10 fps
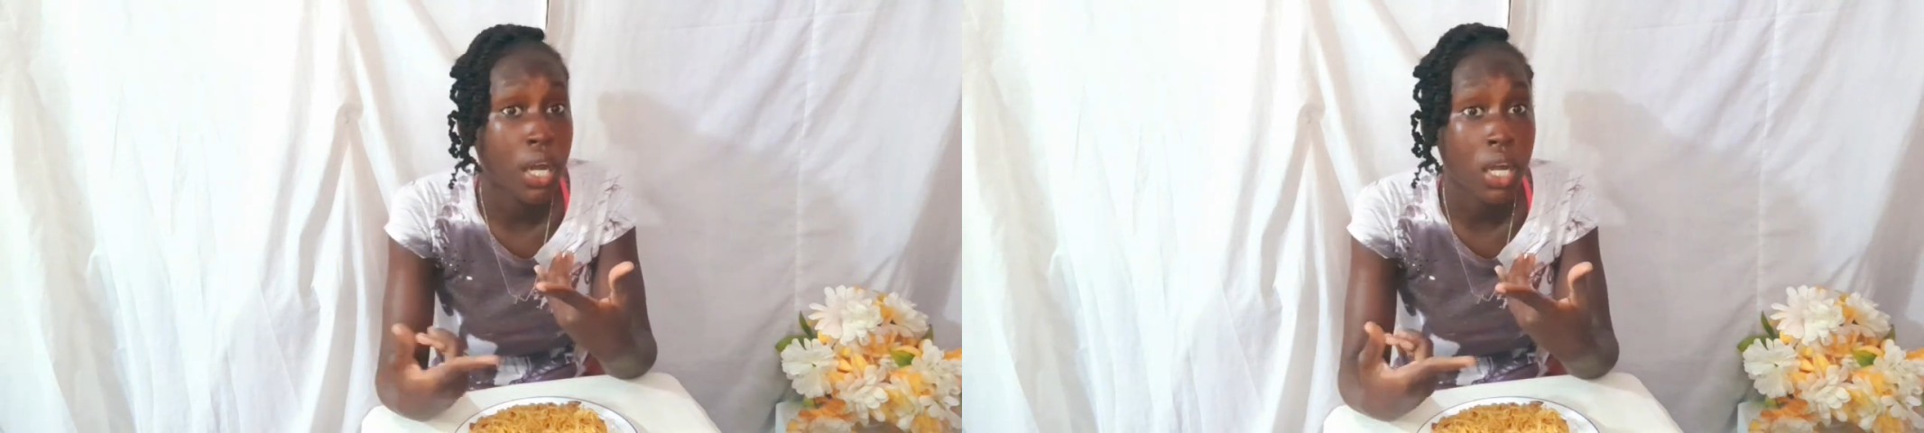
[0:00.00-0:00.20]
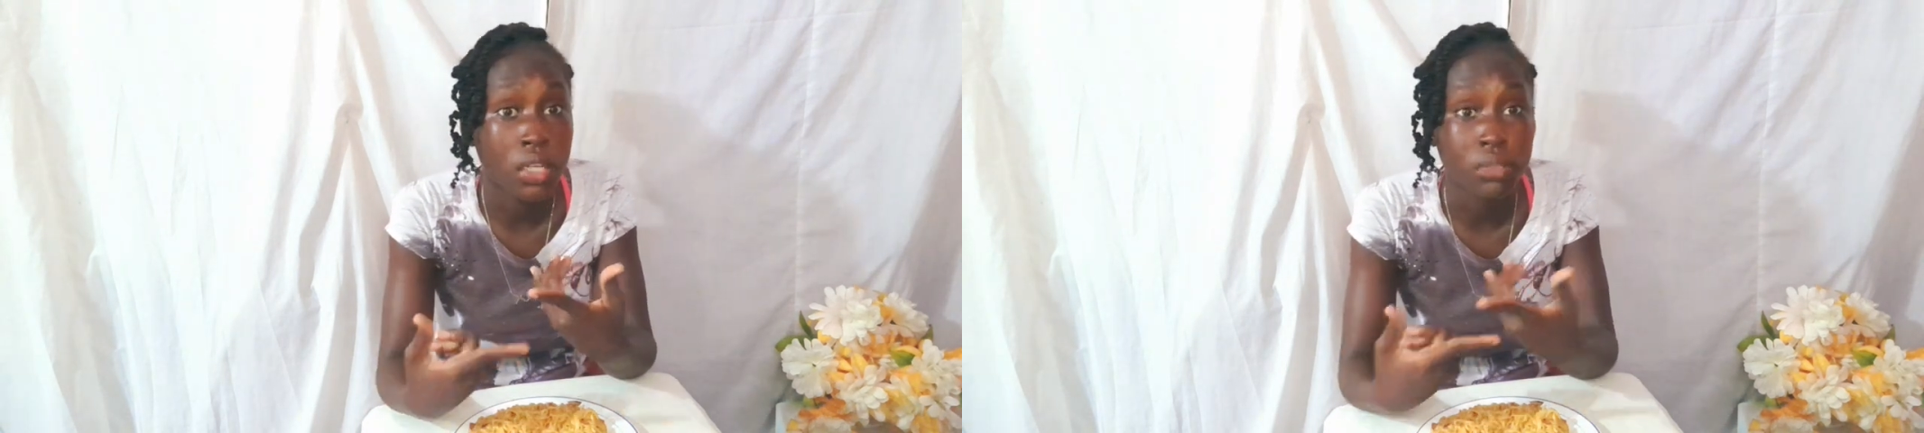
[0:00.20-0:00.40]

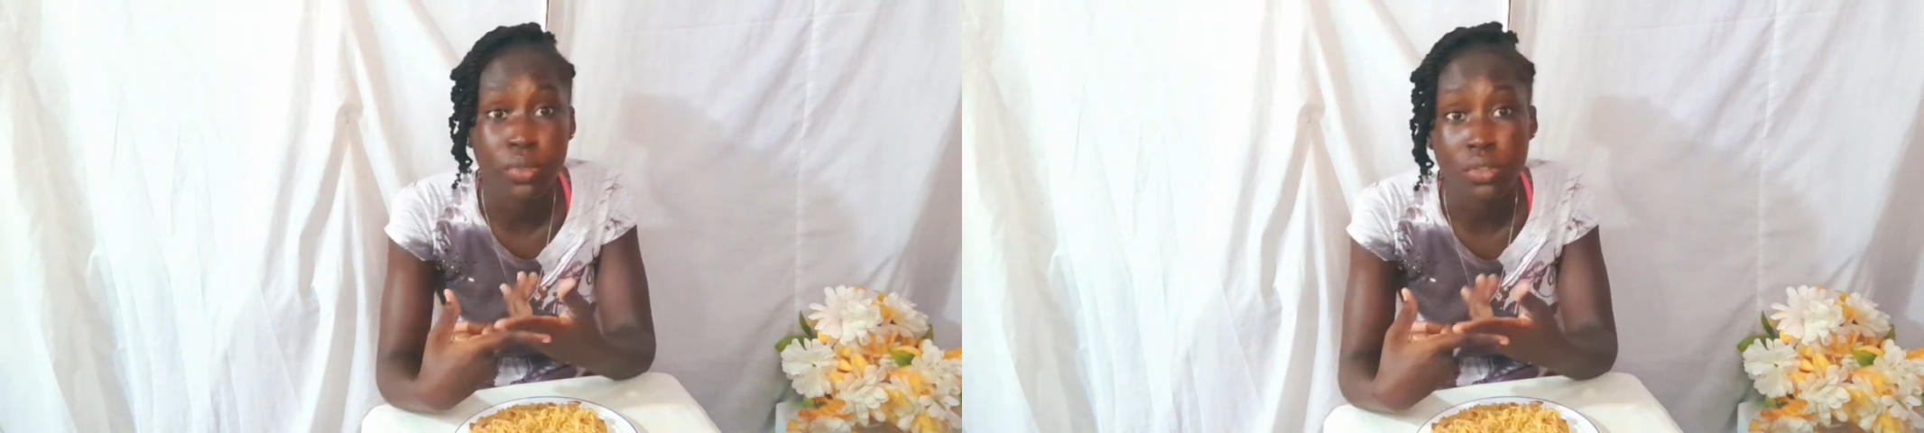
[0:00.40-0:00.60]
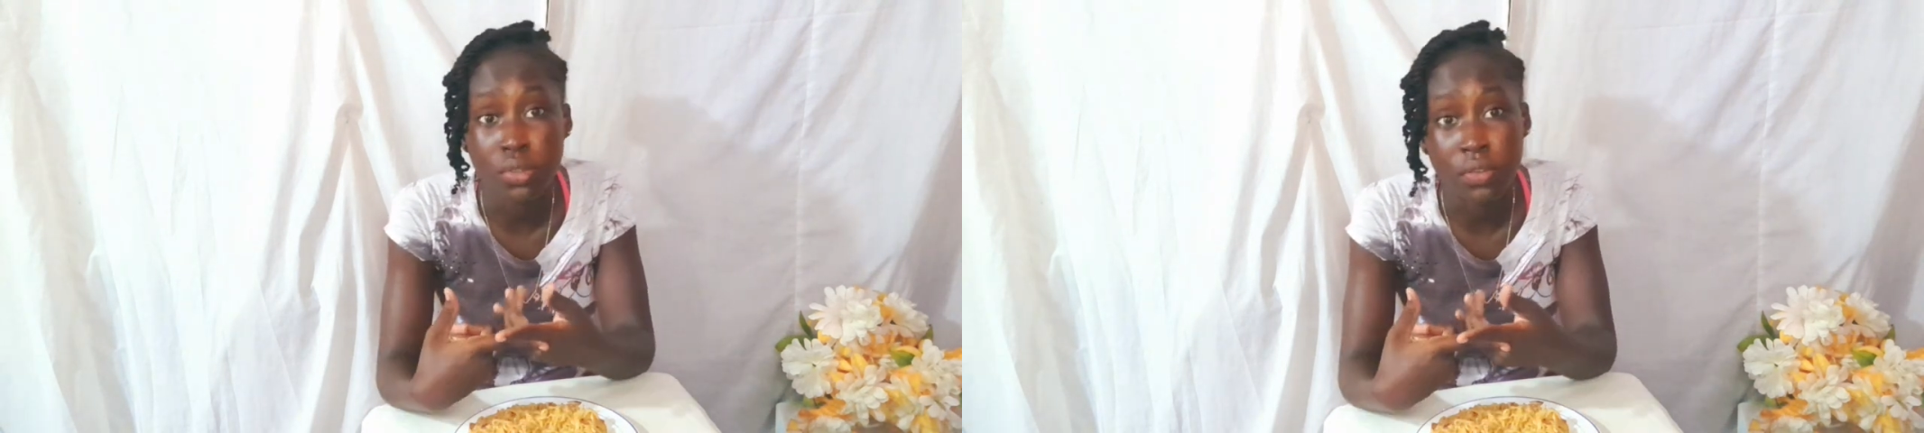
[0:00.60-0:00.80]
on your
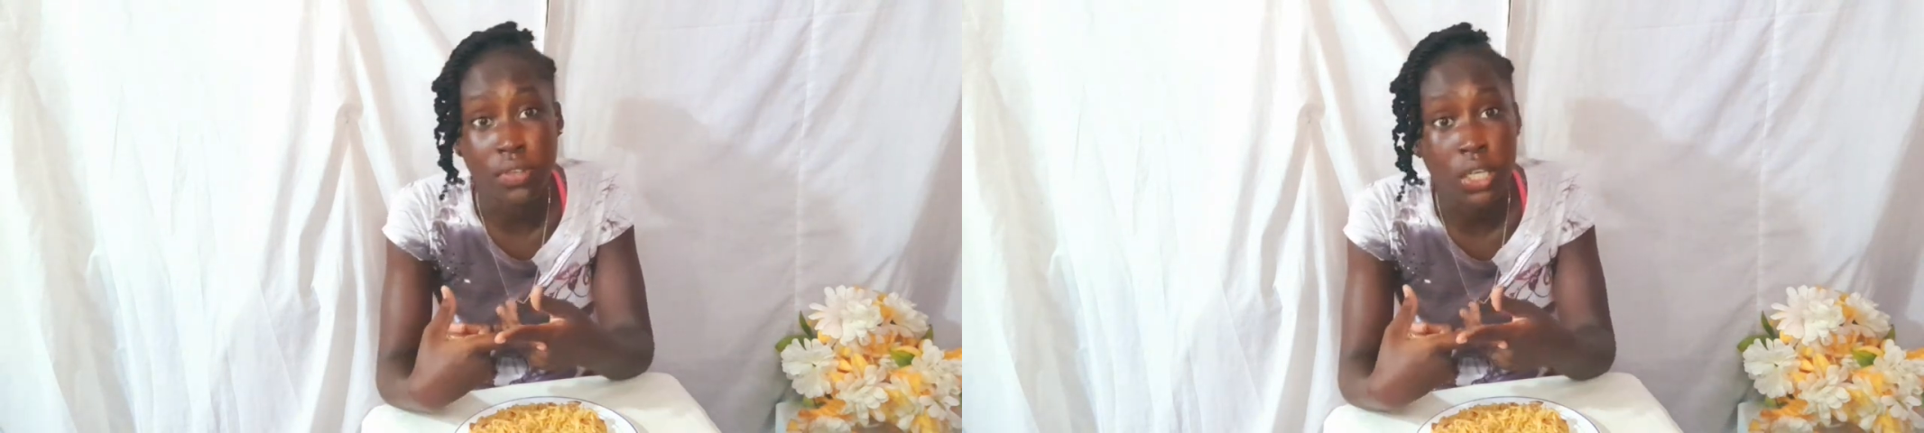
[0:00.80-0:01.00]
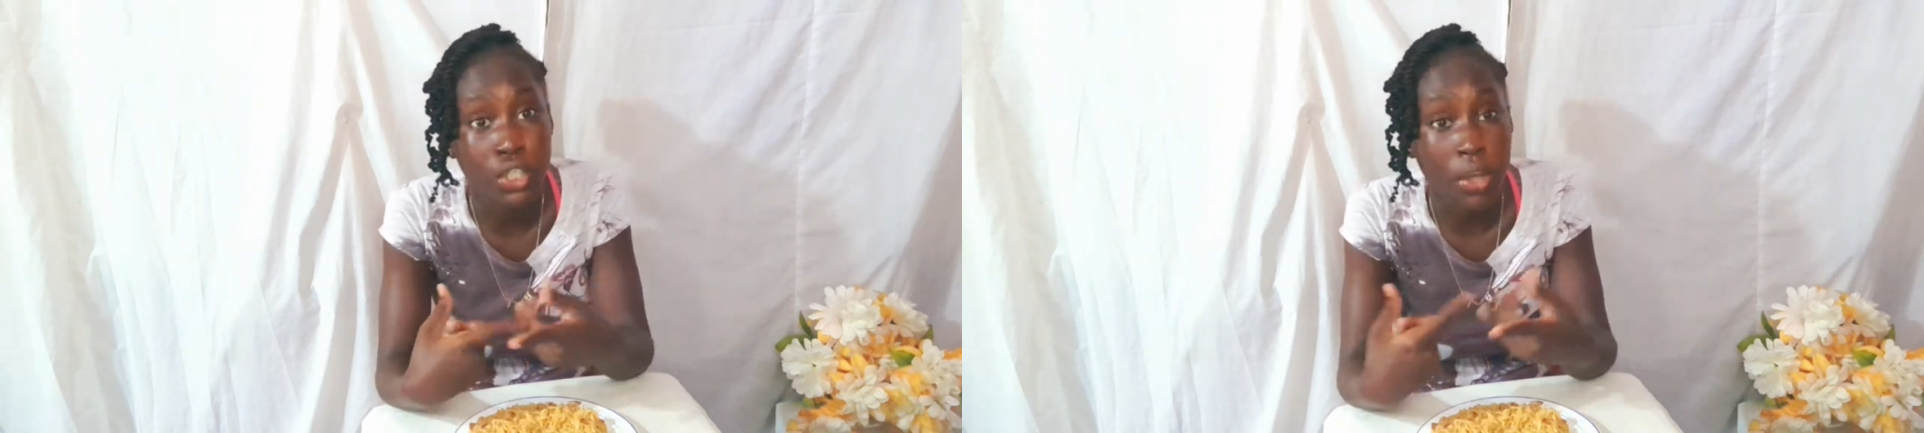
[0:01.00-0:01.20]
post
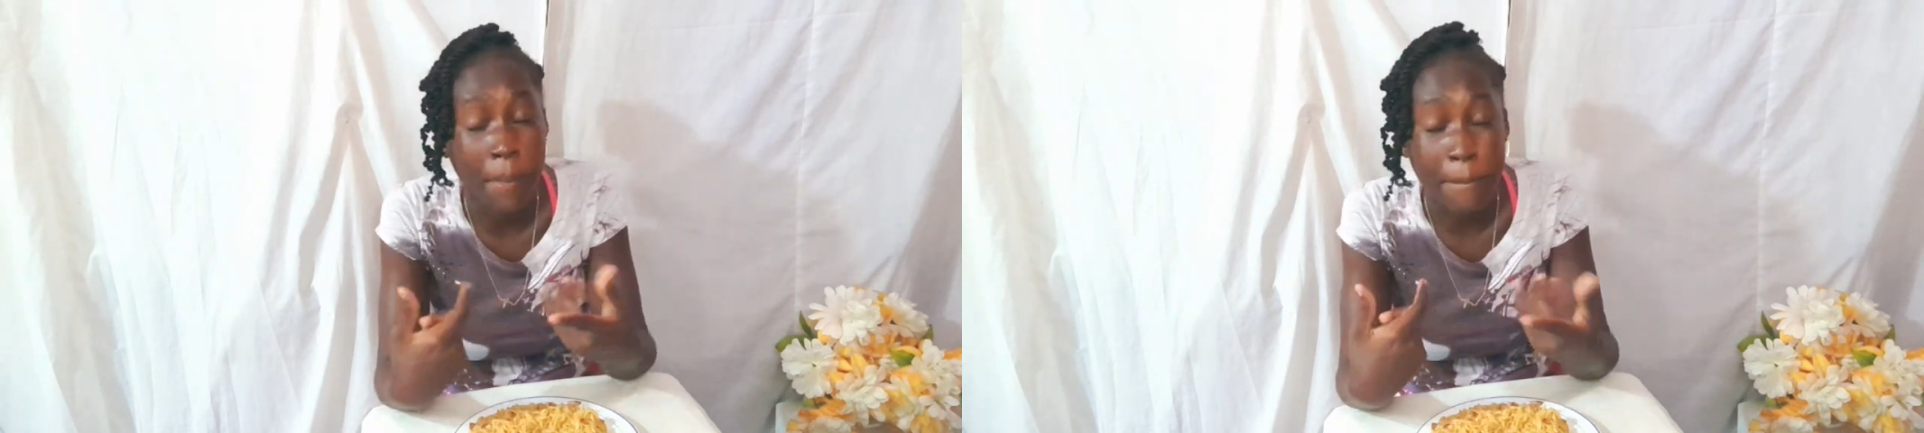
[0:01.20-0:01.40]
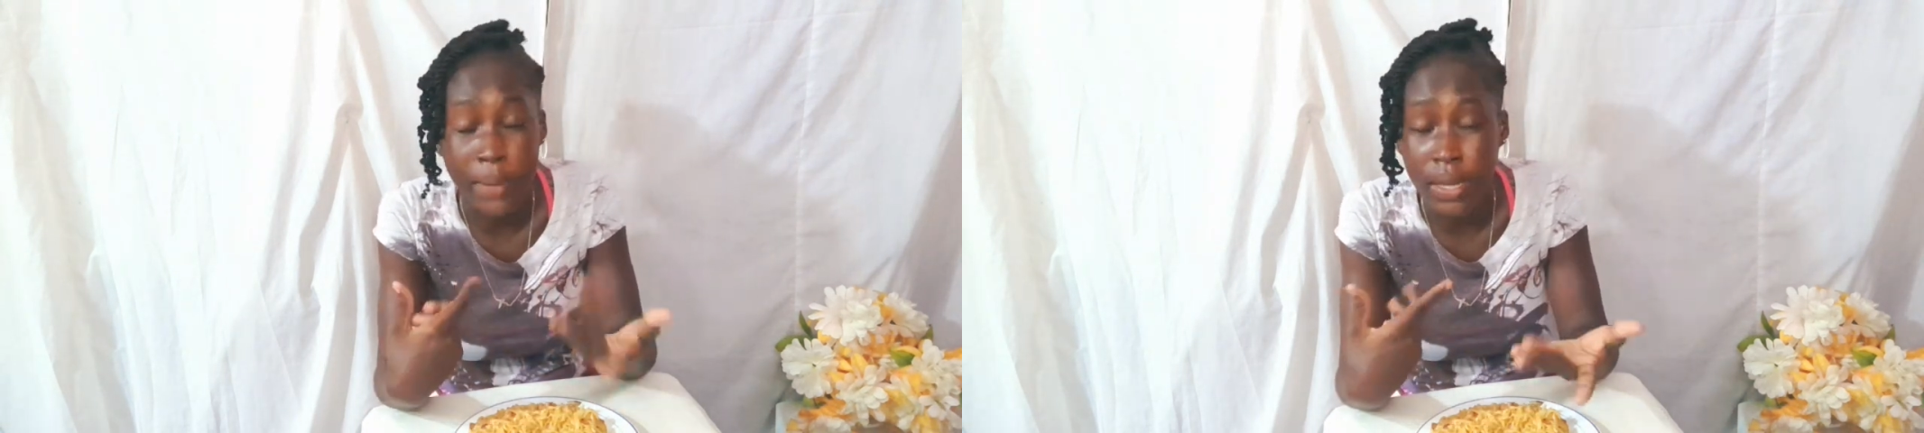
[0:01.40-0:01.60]

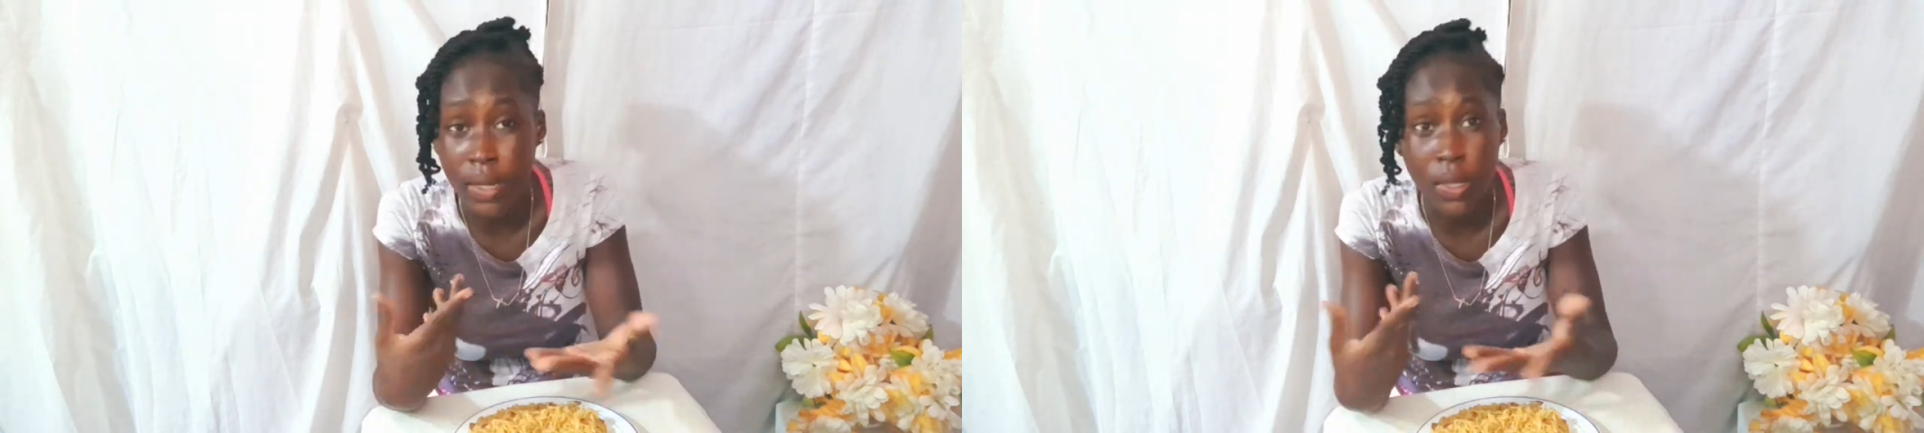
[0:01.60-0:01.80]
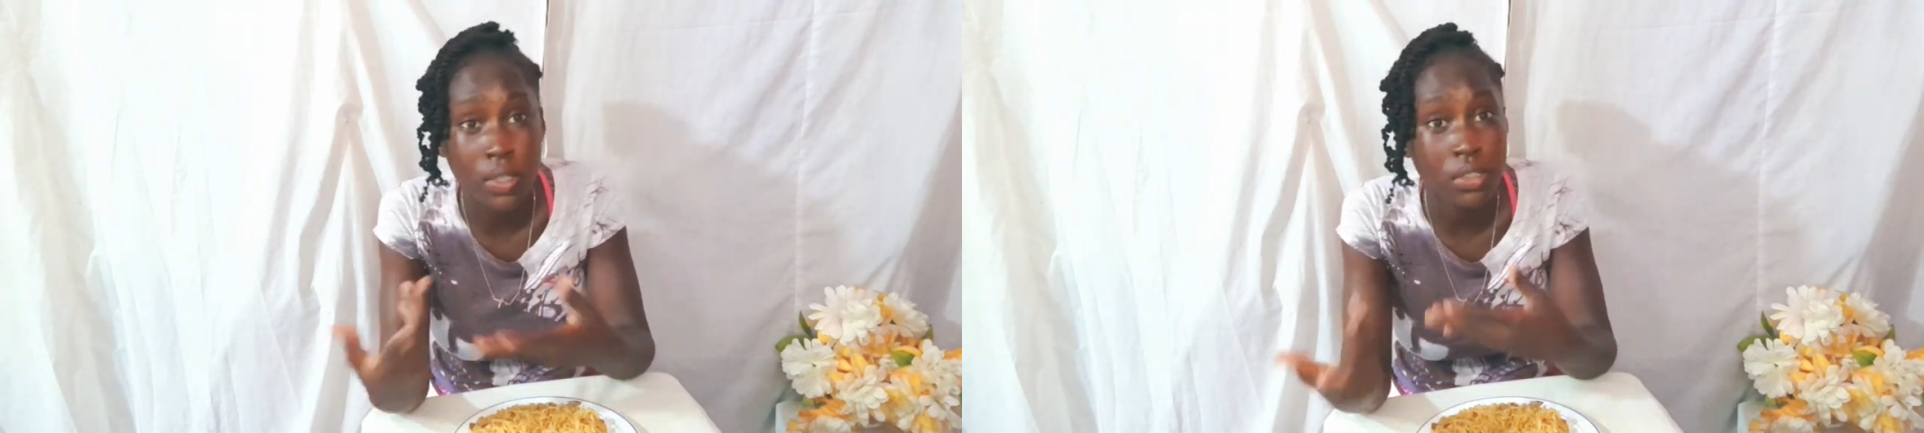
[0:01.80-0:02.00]
notification
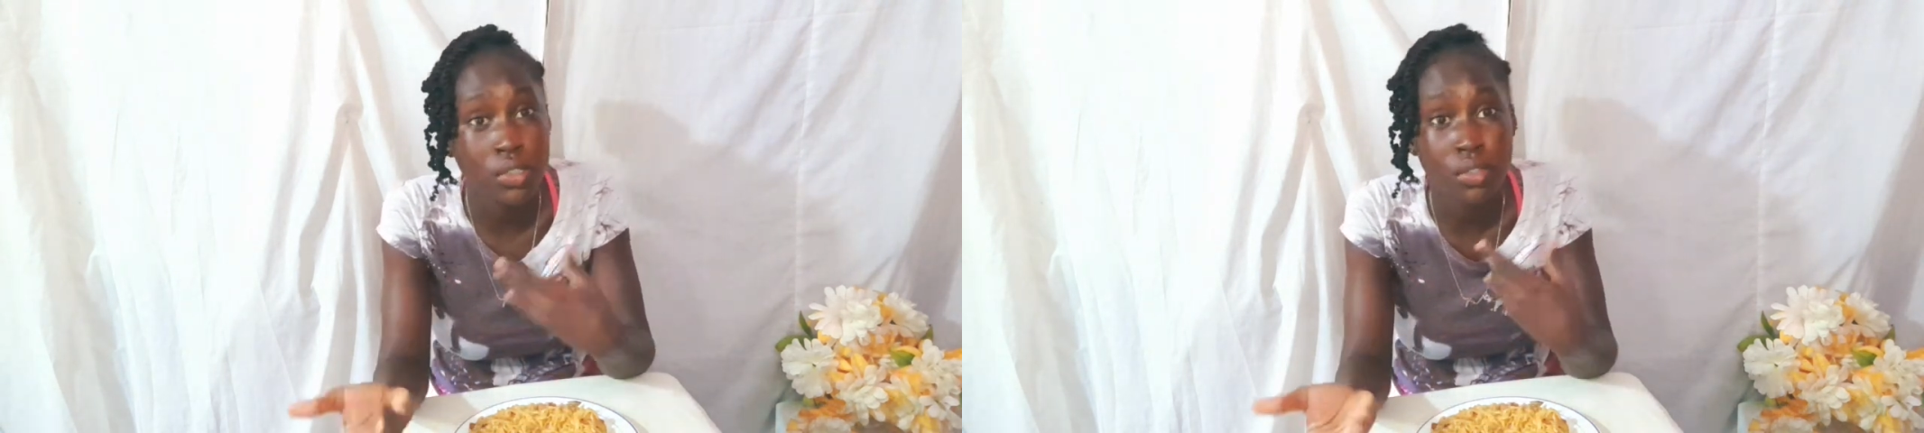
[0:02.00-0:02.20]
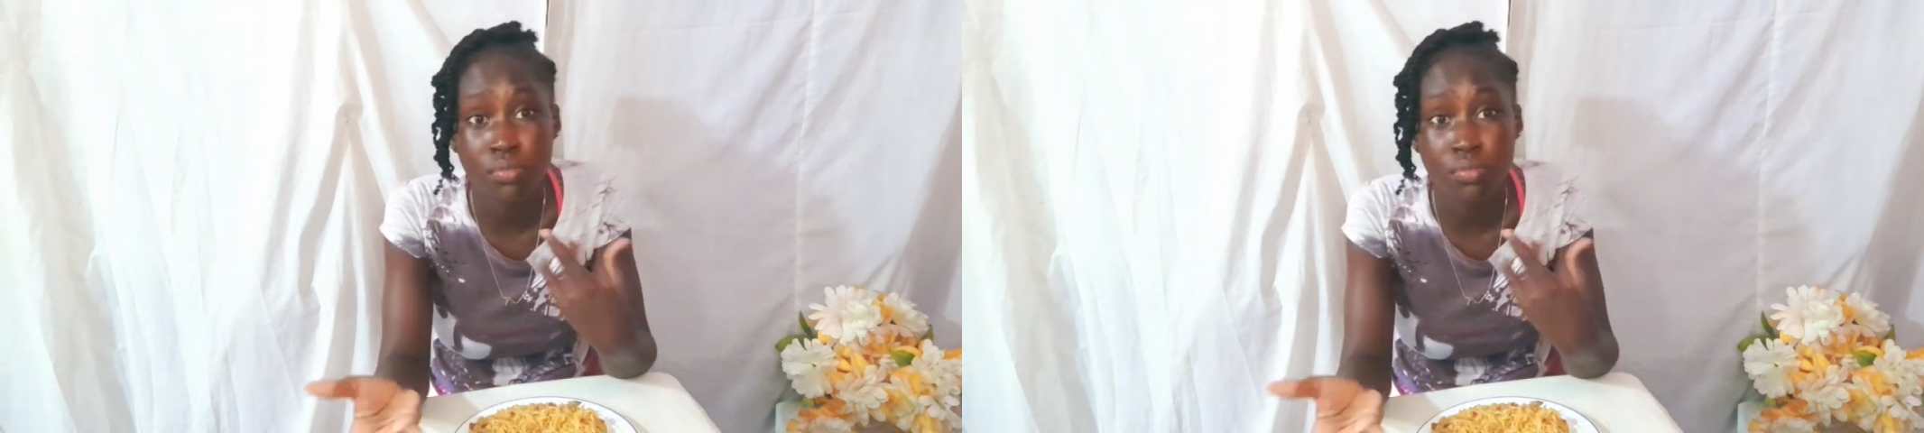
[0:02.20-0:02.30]
bells.